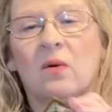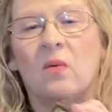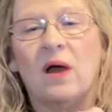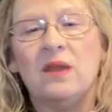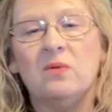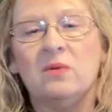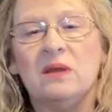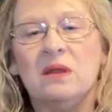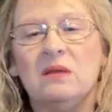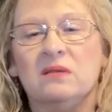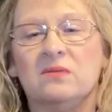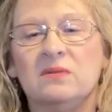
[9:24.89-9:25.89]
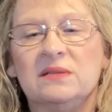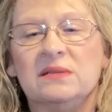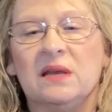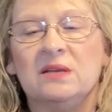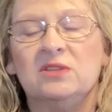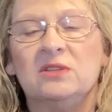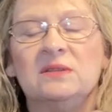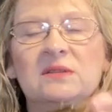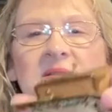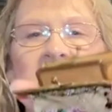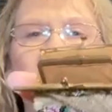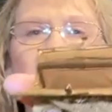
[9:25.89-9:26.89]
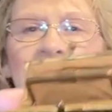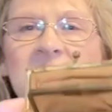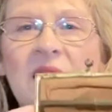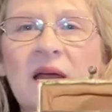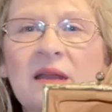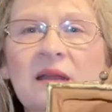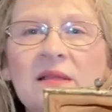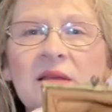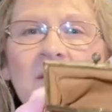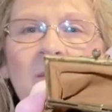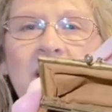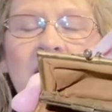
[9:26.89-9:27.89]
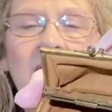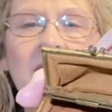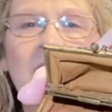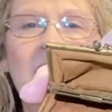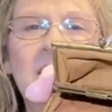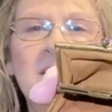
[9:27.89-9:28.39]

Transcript: Why you would need three sections in such a tiny little bag,